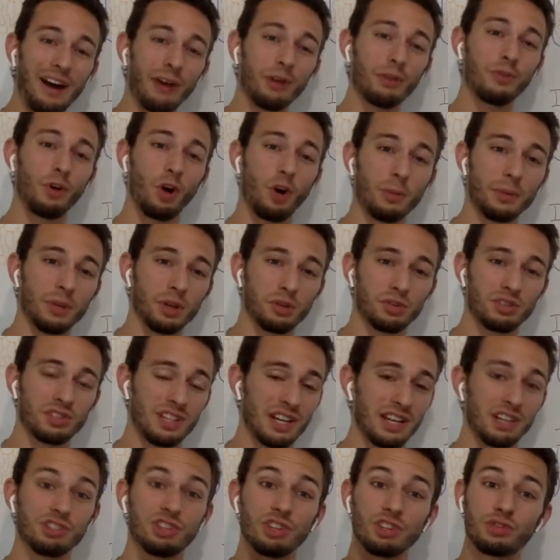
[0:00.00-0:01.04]
out of
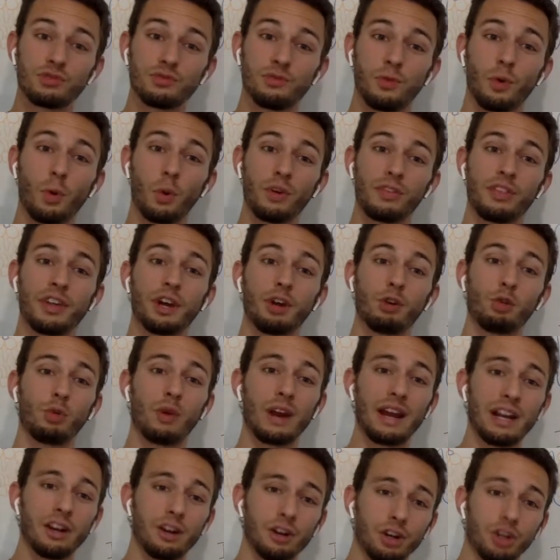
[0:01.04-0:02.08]
homeostasis for the
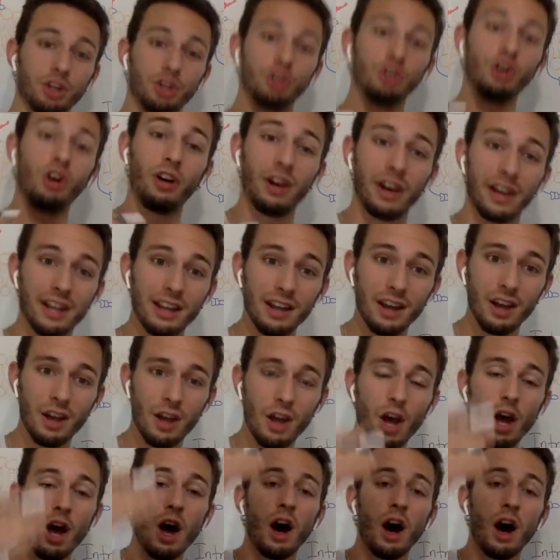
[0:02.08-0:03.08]
greater good